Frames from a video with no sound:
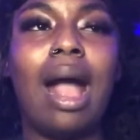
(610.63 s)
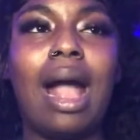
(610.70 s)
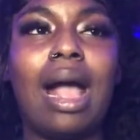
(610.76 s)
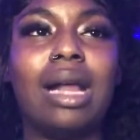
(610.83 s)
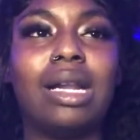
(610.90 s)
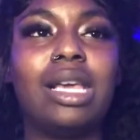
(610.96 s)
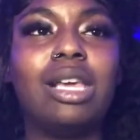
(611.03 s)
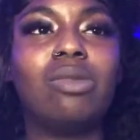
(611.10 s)

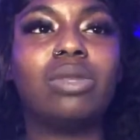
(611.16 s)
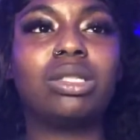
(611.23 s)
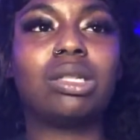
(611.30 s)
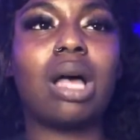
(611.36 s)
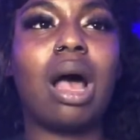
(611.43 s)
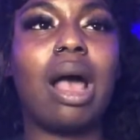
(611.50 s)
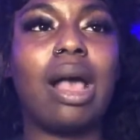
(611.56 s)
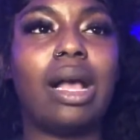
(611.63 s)
And he was
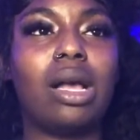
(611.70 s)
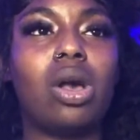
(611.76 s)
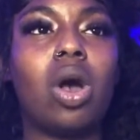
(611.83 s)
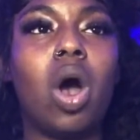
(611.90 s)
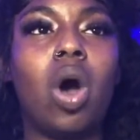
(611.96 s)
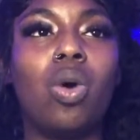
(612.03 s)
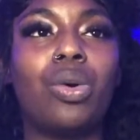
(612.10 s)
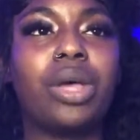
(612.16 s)
like,
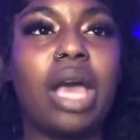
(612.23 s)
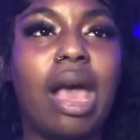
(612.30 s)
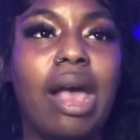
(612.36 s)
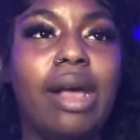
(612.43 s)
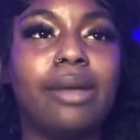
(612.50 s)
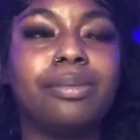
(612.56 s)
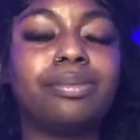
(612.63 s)
okay.